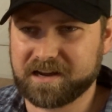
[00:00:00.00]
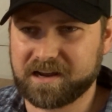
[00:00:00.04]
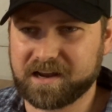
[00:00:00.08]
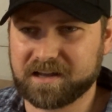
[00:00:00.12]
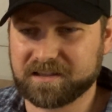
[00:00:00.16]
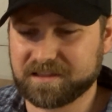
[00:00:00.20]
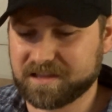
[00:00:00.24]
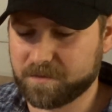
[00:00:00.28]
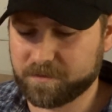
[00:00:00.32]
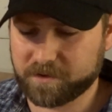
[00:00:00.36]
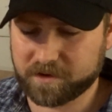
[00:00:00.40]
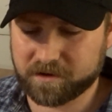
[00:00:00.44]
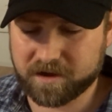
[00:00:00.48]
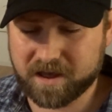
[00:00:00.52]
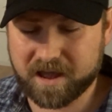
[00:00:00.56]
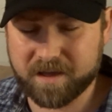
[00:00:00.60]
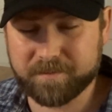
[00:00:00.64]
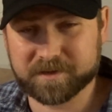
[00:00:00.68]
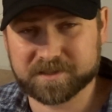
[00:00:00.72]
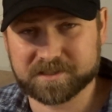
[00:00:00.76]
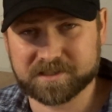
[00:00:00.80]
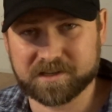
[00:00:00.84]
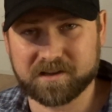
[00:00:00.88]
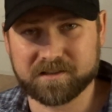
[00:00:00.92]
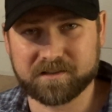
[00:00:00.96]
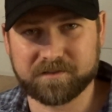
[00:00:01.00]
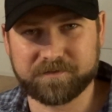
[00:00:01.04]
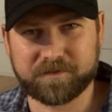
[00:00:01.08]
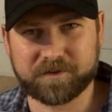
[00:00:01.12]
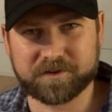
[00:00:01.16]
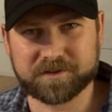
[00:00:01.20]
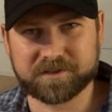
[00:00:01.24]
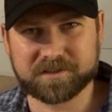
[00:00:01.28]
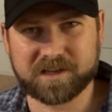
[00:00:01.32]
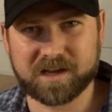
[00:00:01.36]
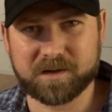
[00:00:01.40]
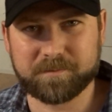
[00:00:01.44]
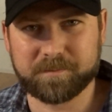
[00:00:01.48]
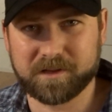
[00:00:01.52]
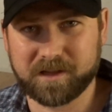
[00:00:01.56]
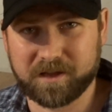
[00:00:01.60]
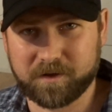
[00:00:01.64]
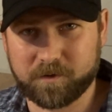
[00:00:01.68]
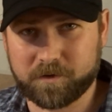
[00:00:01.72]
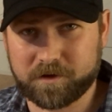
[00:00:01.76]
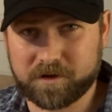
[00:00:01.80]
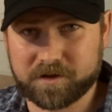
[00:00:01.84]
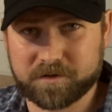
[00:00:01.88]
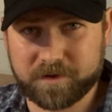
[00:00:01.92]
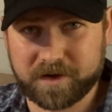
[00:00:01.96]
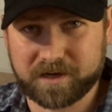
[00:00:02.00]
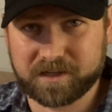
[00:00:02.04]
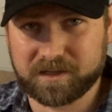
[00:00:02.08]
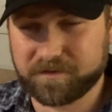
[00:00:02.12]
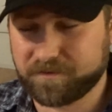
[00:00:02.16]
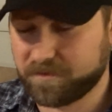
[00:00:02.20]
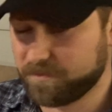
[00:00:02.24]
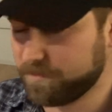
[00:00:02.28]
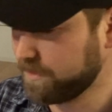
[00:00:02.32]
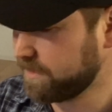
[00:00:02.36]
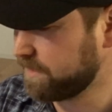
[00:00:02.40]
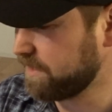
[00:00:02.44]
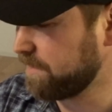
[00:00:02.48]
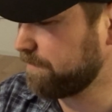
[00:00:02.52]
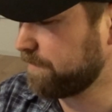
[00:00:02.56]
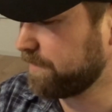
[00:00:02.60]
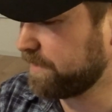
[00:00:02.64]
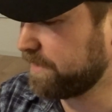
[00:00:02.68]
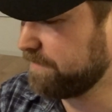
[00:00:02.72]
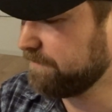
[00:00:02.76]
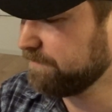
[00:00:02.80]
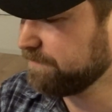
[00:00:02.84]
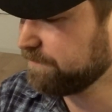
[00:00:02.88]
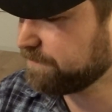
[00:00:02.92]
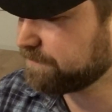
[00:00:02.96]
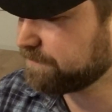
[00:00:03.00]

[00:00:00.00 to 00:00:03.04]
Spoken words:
I got that one on Amazon. The first couple I ordered directly from the company,